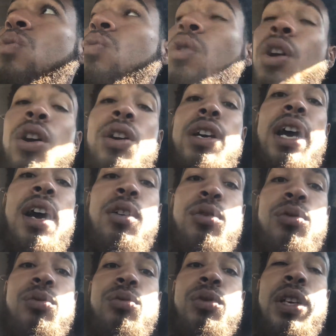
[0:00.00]
word out
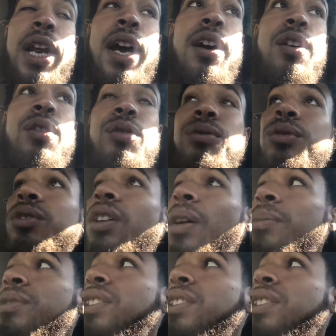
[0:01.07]
now. You know what I'm